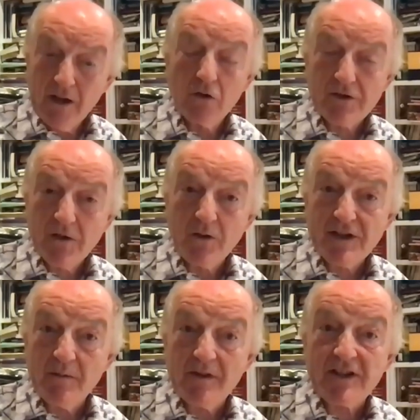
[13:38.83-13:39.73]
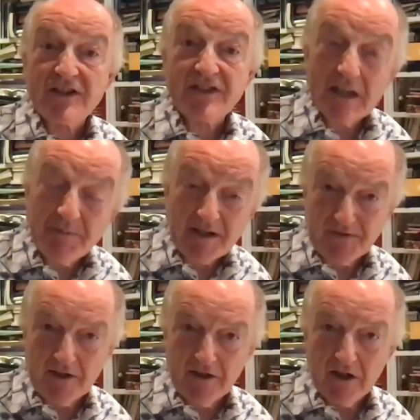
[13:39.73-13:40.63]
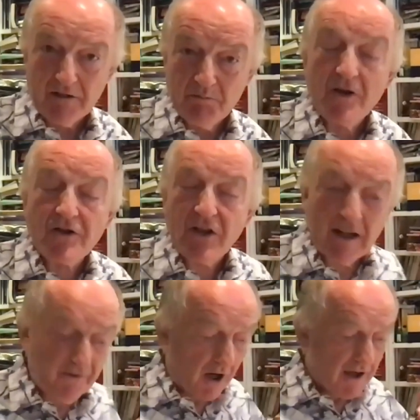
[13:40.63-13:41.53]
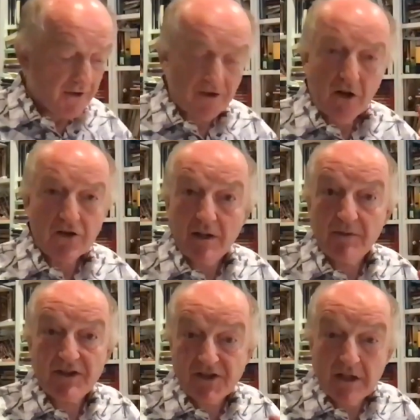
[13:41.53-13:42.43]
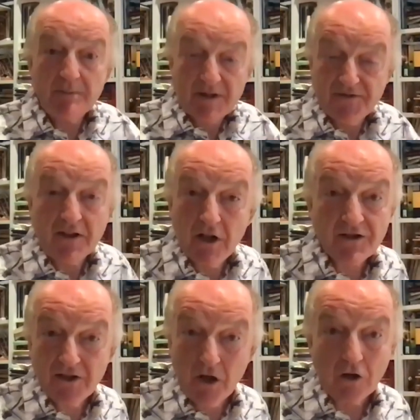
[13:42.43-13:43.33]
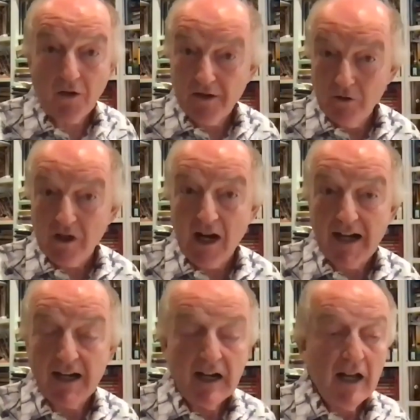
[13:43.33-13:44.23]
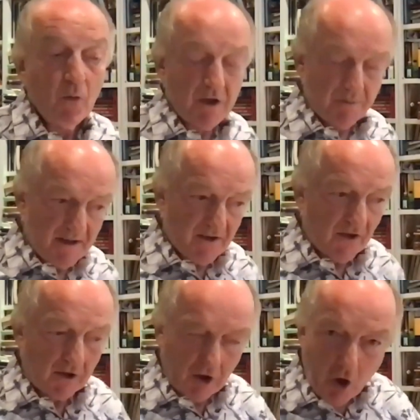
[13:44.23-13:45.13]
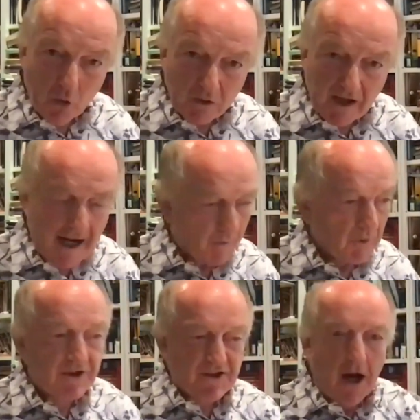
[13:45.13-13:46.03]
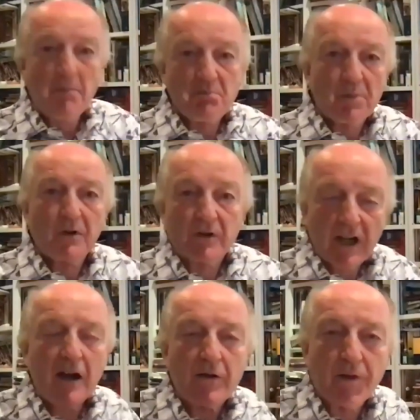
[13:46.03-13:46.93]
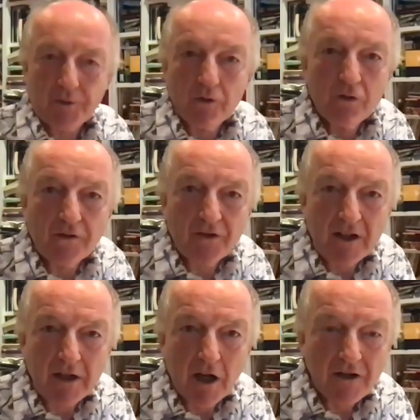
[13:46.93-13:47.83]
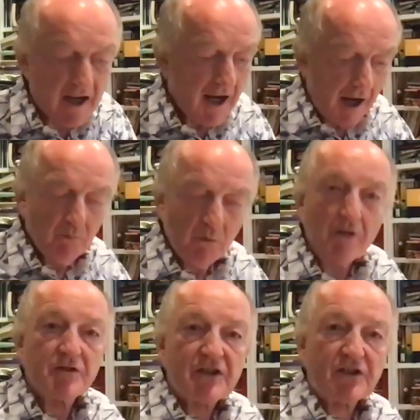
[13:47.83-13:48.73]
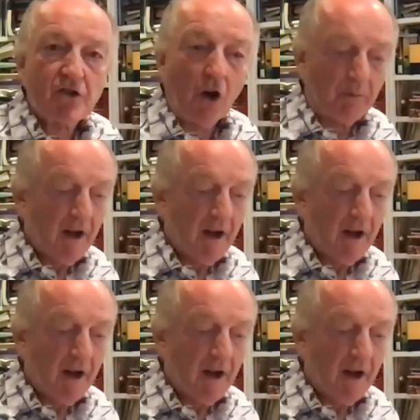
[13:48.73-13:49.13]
also on some of the steepest vineyards. Most of their vines are the steepest vineyards in the whole of the UK, which means that the cold air will tumble down through the vineyards and won't stop.